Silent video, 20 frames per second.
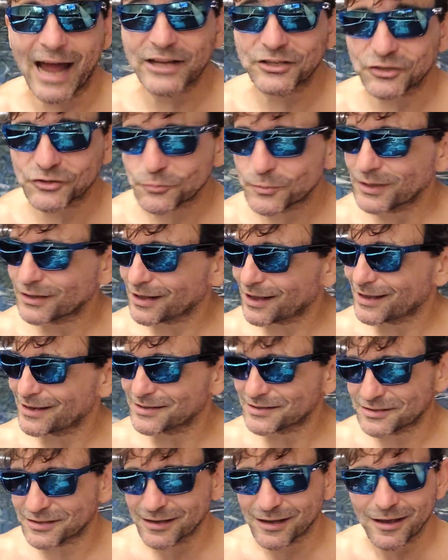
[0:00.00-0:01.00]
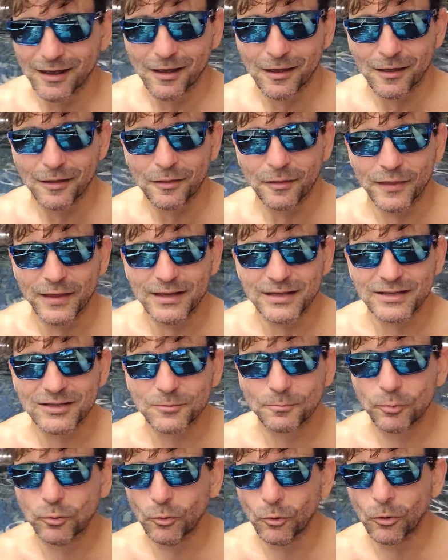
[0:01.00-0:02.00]
I just realized
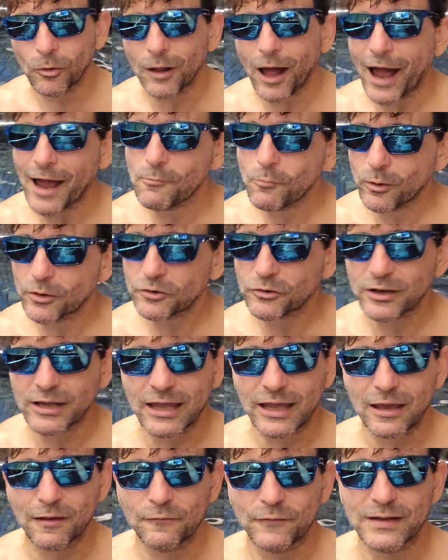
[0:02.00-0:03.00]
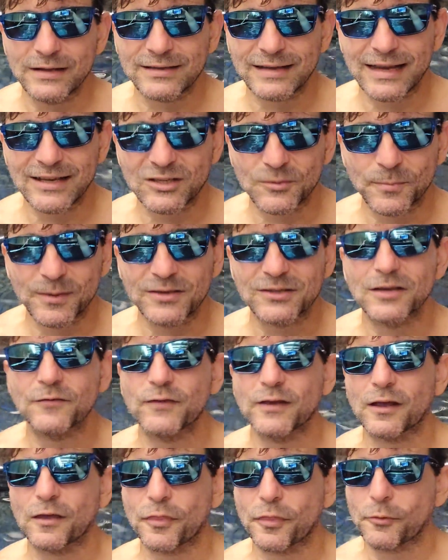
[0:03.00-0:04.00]
this pool, I'm wondering if it's a
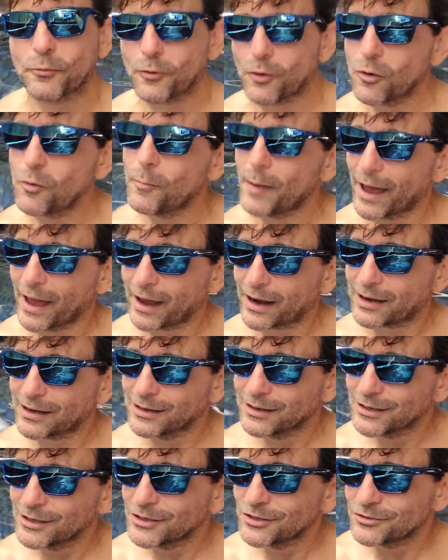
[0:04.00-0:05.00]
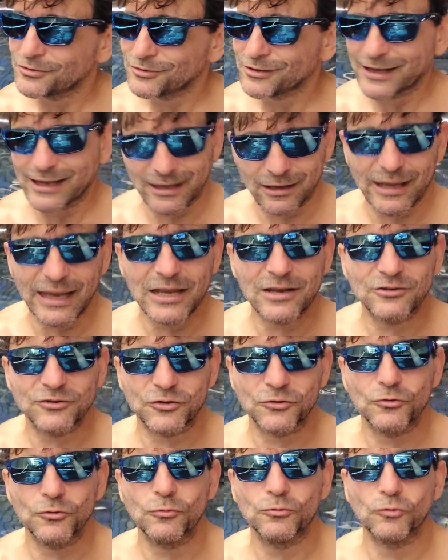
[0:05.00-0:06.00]
specific throwback
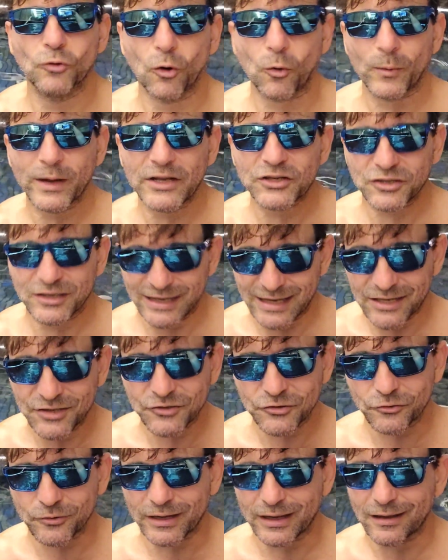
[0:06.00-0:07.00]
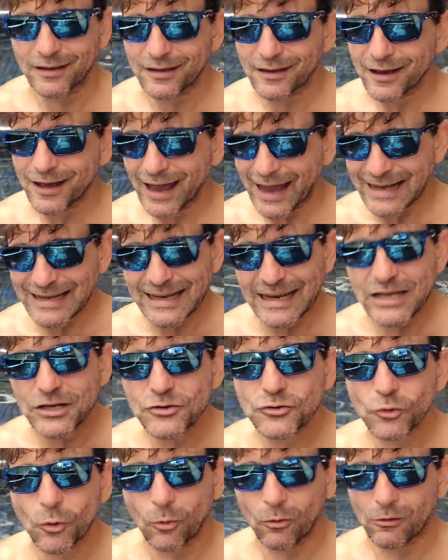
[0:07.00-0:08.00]
into Norwegian history. An
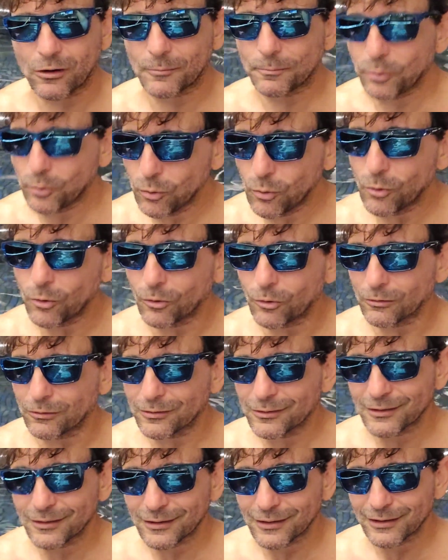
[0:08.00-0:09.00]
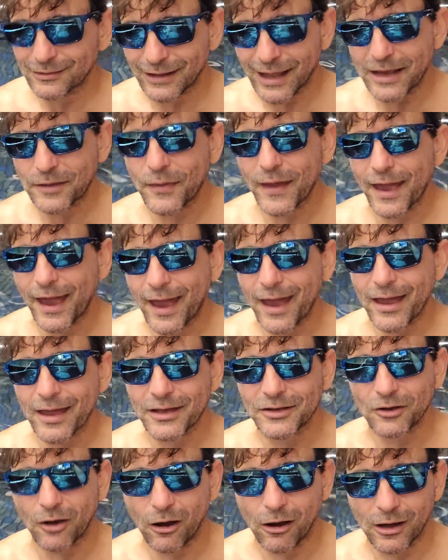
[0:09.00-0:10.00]
indoor pool like they
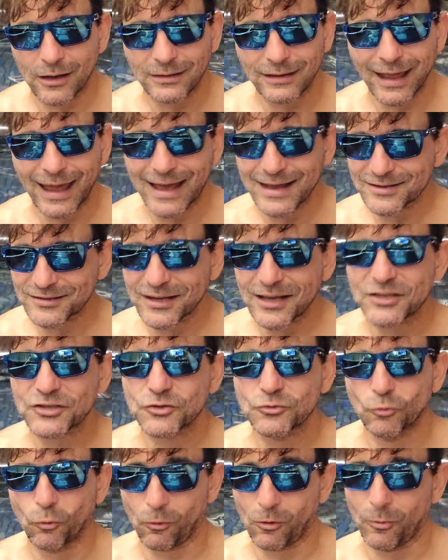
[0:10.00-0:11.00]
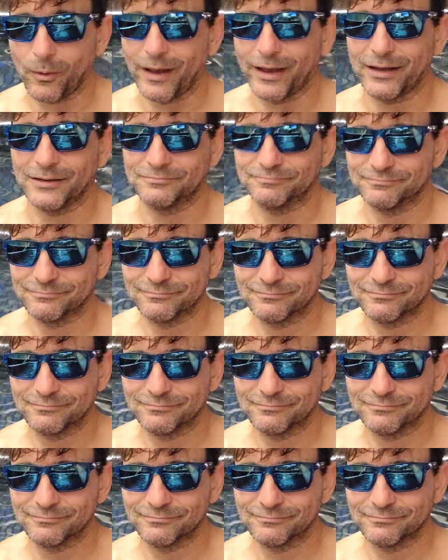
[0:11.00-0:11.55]
had on SS Norway,